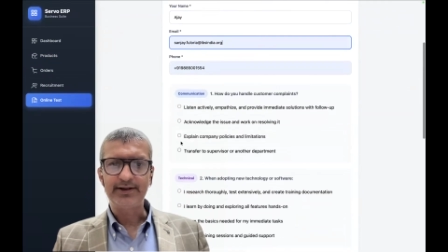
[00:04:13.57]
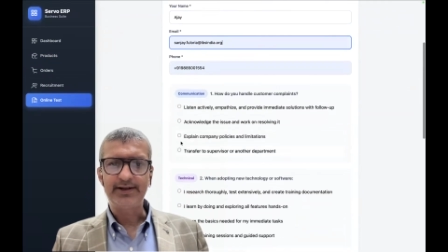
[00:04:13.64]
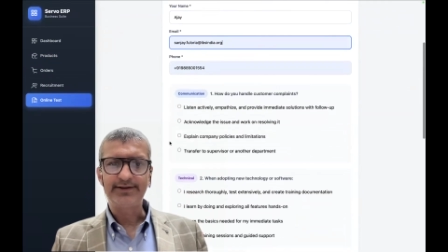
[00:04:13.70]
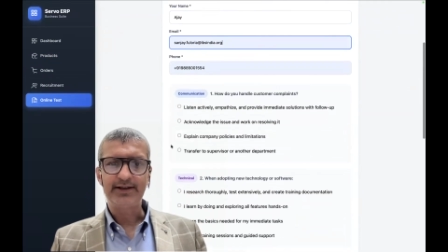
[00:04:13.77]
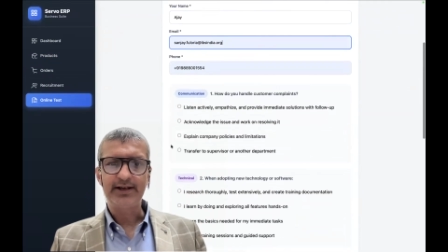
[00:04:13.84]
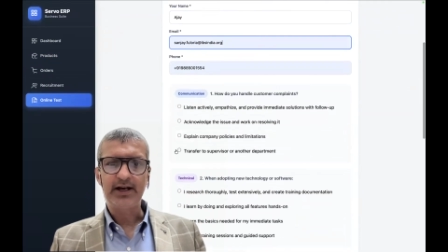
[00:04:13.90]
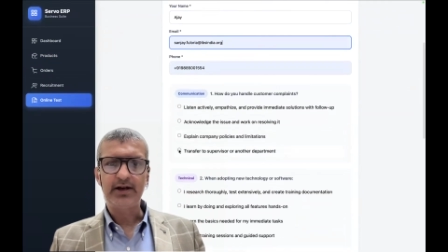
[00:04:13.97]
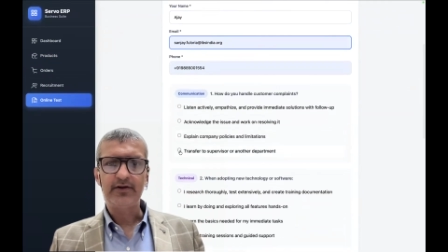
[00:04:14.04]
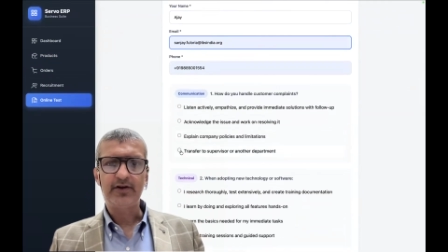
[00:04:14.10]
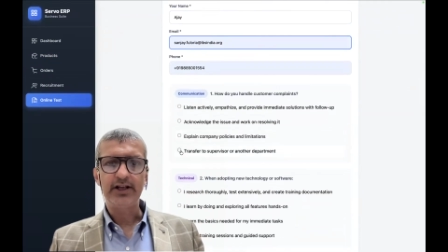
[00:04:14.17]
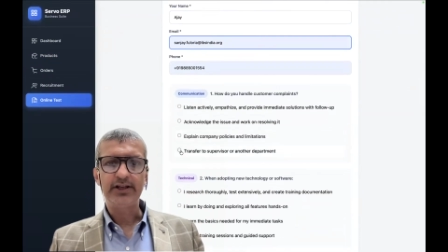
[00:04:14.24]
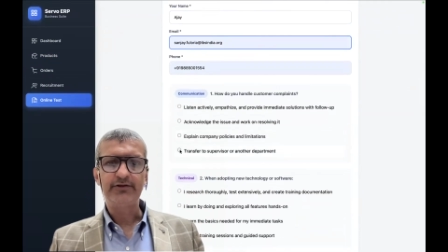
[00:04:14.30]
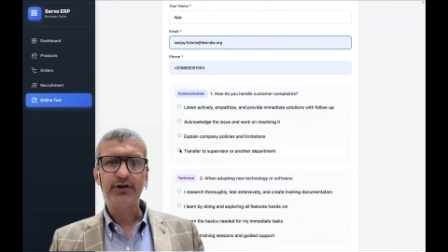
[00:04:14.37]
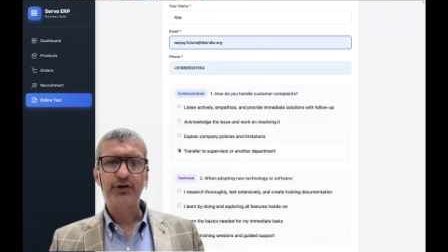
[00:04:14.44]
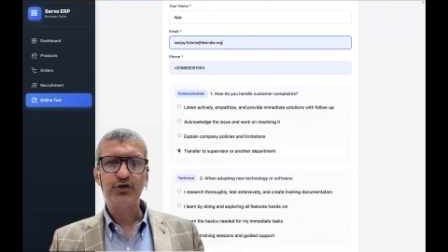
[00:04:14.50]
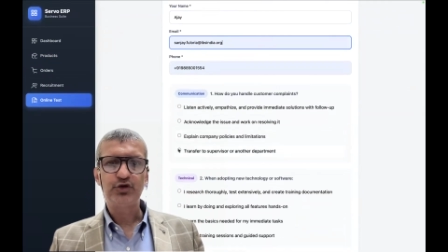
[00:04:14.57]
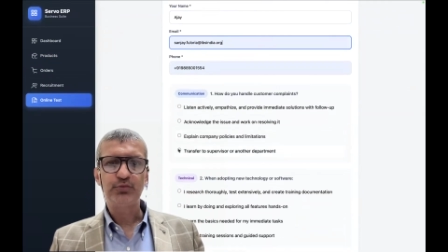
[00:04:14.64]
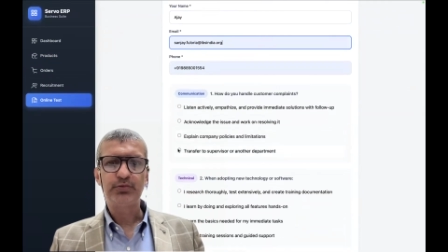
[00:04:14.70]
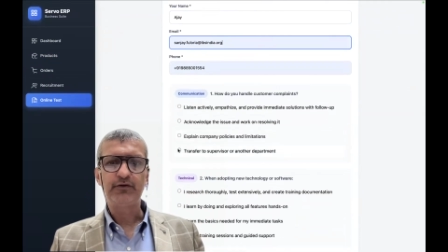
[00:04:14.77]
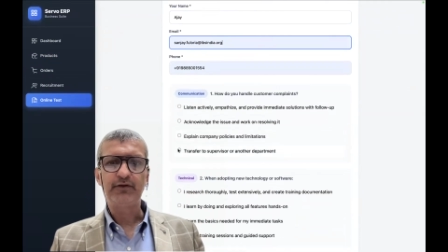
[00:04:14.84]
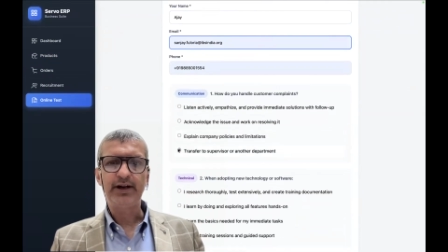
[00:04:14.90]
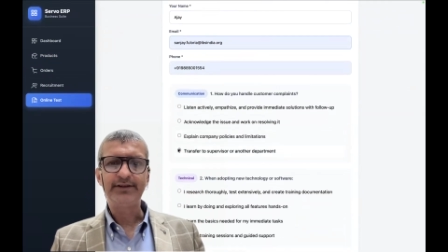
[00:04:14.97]
I say I transfer to
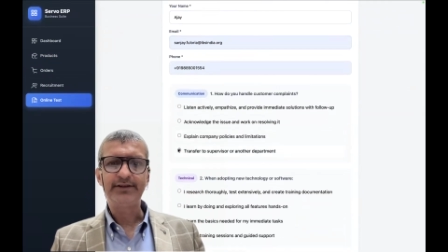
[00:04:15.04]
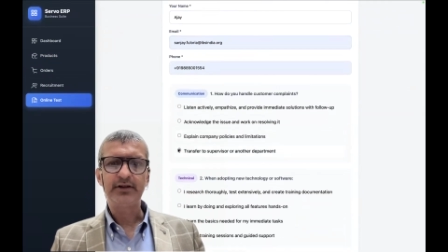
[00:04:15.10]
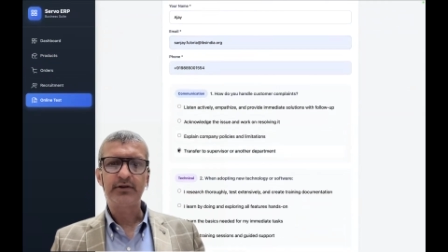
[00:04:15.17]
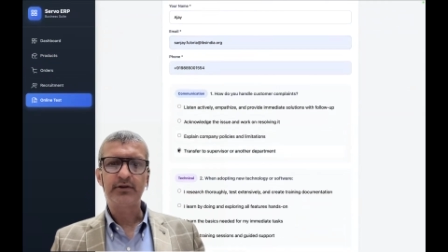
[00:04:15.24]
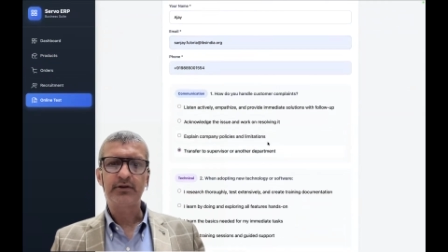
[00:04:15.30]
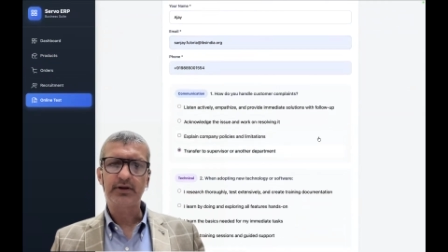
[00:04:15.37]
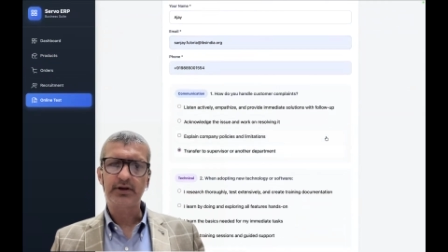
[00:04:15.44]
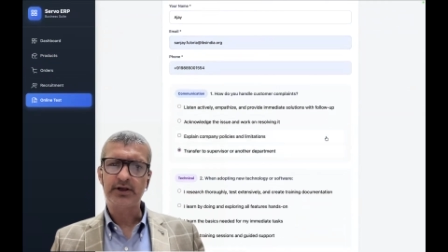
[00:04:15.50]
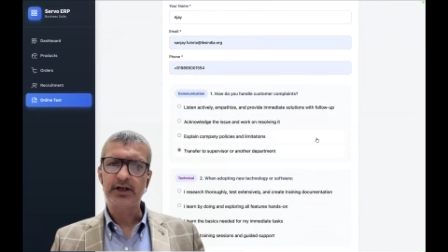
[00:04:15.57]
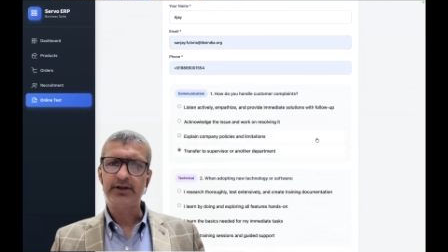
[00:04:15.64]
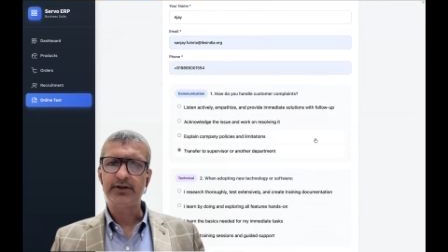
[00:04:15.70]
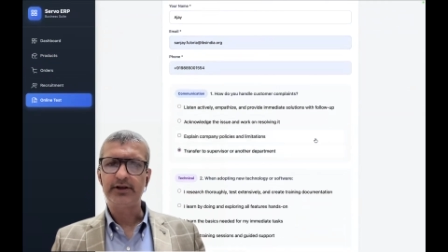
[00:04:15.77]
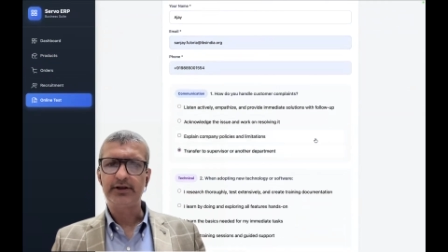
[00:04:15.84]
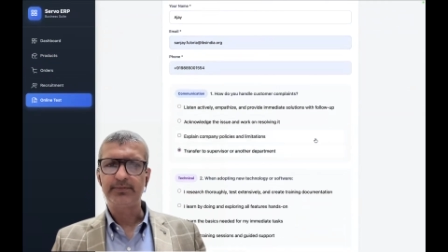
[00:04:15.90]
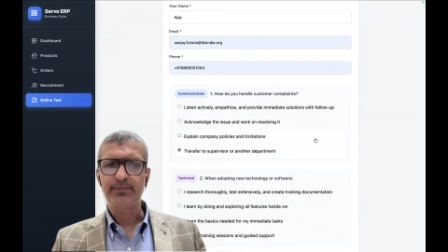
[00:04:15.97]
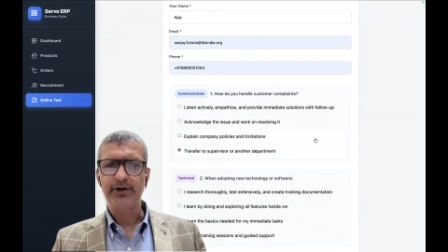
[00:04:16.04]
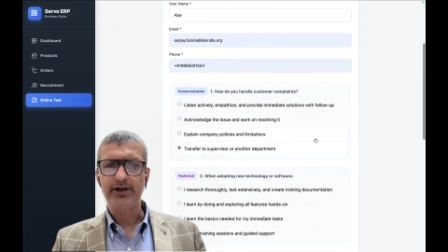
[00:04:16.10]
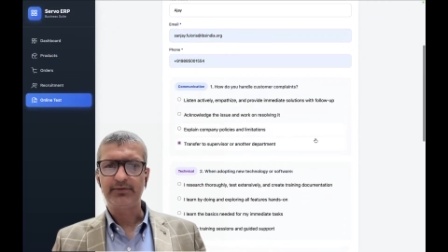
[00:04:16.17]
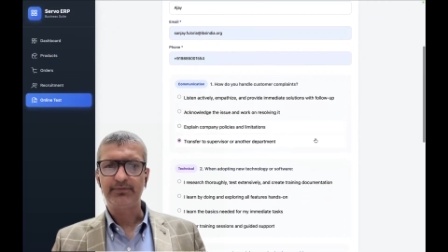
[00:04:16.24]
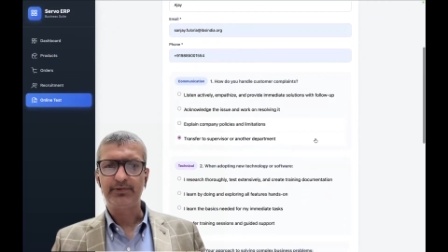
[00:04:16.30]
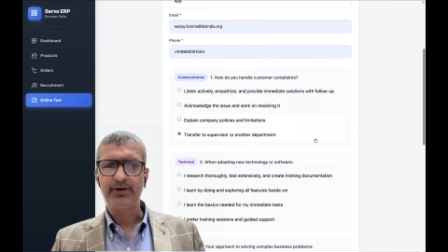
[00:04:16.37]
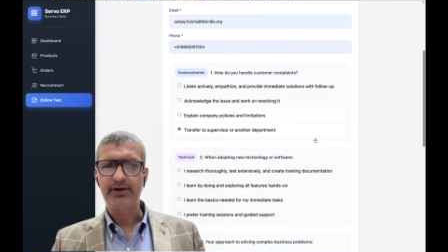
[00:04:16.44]
supervisor or another
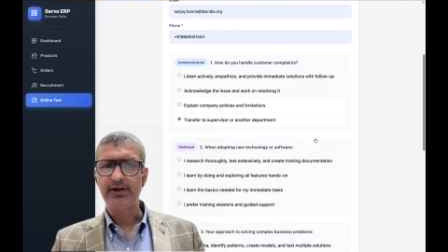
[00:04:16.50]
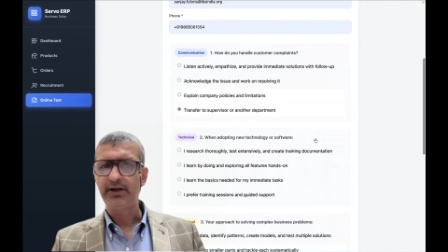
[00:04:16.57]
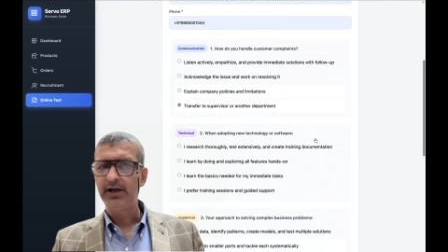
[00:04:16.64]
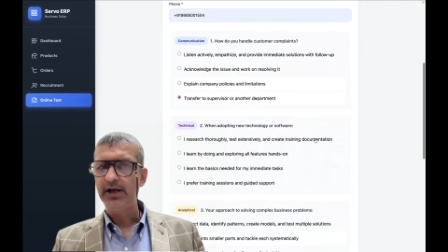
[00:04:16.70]
department.